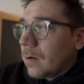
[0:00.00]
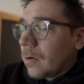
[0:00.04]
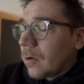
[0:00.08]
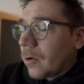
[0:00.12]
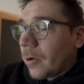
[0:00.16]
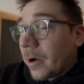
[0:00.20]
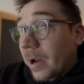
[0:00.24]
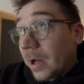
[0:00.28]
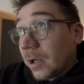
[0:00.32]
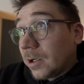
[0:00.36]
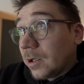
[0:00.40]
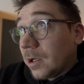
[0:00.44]

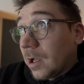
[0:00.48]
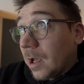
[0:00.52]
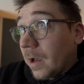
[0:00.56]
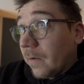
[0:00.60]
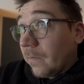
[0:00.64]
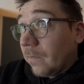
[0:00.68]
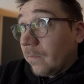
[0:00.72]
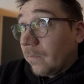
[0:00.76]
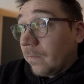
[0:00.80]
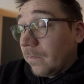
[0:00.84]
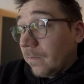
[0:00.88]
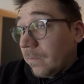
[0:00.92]
or actually
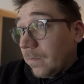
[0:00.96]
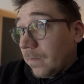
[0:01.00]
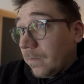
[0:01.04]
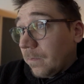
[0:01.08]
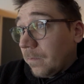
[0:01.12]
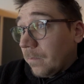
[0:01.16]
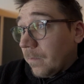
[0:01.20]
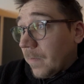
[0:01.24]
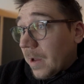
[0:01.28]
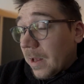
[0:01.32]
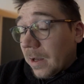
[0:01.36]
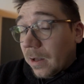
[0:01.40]
have
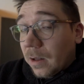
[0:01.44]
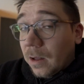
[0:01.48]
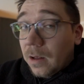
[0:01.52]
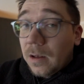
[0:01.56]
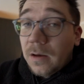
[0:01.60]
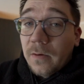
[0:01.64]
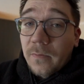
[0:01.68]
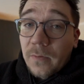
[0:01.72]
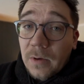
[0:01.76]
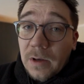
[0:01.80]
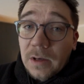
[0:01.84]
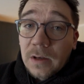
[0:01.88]
made a
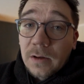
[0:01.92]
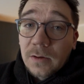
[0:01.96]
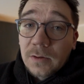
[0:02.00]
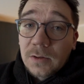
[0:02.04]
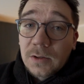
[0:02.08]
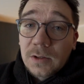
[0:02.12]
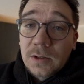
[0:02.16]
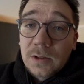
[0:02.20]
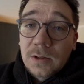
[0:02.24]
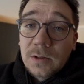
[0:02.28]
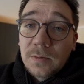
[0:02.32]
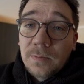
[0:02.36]
lot of
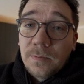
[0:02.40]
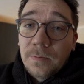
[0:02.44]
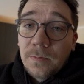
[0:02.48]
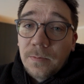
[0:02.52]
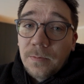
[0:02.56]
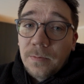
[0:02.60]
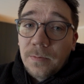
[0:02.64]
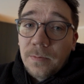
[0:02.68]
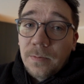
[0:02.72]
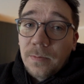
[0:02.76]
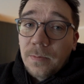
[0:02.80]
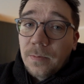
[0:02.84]
videos,
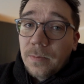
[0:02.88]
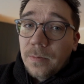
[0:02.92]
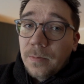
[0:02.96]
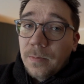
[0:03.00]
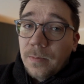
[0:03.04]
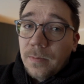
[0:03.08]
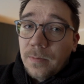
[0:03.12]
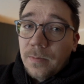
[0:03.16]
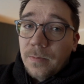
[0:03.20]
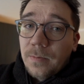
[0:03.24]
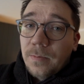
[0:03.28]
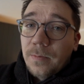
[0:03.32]

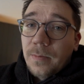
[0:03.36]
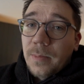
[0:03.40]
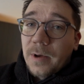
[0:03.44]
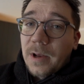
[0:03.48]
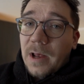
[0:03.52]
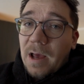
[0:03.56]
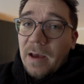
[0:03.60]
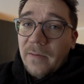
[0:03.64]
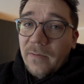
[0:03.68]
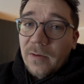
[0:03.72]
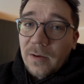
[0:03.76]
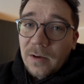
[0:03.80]

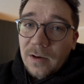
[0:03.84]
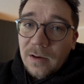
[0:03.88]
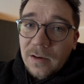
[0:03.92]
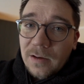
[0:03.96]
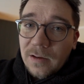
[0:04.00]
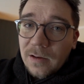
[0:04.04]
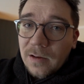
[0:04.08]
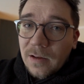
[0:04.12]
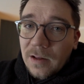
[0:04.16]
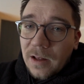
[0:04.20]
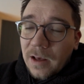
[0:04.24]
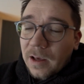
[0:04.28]
but I
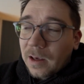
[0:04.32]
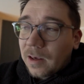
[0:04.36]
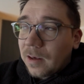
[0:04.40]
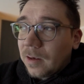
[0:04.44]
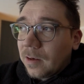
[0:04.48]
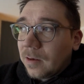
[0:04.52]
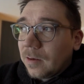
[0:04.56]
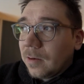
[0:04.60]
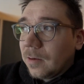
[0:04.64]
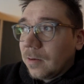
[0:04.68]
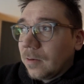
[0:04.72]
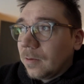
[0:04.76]
haven't
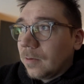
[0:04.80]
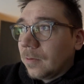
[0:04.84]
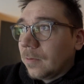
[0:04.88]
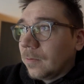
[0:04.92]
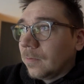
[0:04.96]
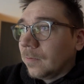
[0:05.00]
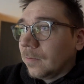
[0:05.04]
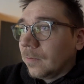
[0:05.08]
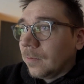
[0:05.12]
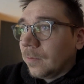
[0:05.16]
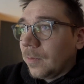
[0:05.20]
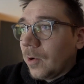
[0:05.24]
like
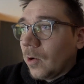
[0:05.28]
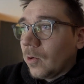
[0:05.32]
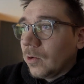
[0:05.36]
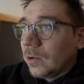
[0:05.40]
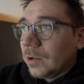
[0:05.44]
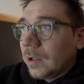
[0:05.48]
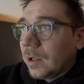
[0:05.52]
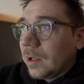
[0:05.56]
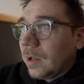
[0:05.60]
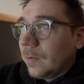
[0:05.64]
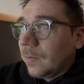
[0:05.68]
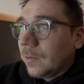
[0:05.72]

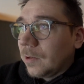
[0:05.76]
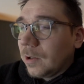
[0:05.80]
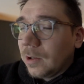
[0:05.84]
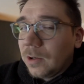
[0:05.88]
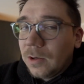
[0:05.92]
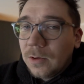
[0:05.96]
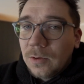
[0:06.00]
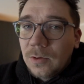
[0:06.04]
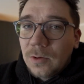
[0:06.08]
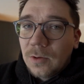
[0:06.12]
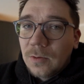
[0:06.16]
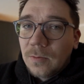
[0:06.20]
posted them to
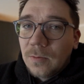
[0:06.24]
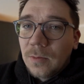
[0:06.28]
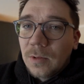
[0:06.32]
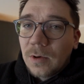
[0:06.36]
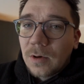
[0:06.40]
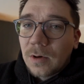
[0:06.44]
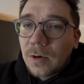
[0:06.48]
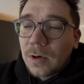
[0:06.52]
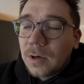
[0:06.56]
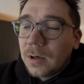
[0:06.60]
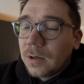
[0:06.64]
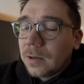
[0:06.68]
YouTube
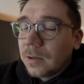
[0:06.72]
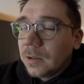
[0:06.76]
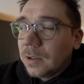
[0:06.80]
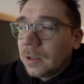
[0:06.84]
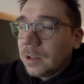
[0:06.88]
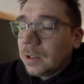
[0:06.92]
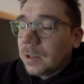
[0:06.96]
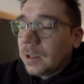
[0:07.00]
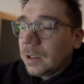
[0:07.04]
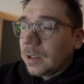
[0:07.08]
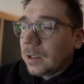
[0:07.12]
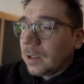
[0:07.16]
or
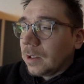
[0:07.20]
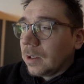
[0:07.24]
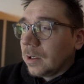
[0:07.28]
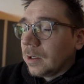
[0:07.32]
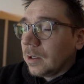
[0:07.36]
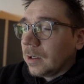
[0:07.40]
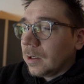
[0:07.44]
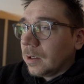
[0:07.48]
anything.